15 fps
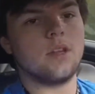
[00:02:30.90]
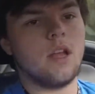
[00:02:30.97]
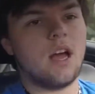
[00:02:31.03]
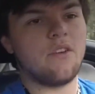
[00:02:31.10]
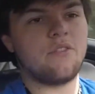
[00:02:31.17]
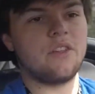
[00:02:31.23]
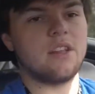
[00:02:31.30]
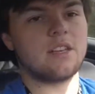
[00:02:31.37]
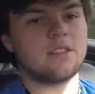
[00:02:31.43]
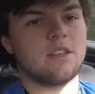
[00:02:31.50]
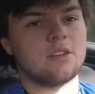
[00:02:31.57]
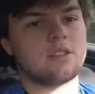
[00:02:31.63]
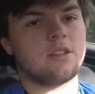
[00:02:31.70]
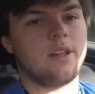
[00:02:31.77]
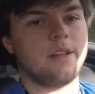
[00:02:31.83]
I feel like
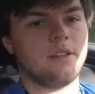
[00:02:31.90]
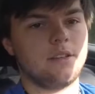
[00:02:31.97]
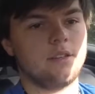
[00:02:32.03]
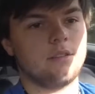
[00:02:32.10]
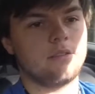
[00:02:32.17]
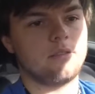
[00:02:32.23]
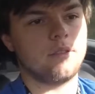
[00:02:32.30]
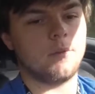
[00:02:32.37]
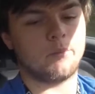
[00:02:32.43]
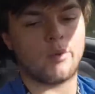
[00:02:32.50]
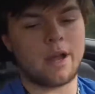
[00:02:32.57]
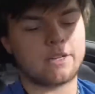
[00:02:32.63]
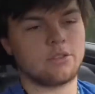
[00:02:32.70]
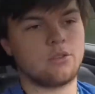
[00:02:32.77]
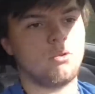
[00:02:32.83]
they're slightly
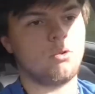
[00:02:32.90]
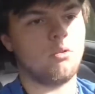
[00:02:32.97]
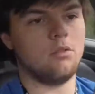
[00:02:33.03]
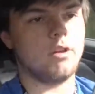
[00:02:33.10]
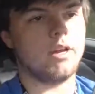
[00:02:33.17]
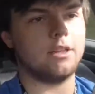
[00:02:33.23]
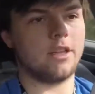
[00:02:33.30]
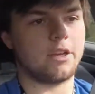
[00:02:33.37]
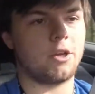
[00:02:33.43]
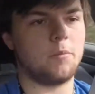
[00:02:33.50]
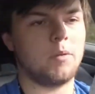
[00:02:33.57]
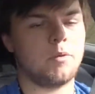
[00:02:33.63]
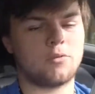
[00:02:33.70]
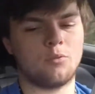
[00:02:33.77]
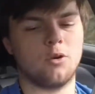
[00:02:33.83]
impractical, and they could
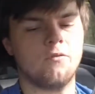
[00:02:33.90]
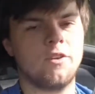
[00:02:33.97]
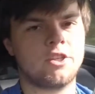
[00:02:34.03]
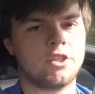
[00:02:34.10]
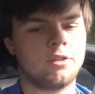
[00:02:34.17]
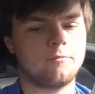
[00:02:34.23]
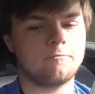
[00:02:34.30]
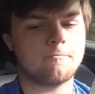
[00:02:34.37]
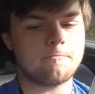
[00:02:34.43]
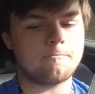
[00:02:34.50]
be much more efficient.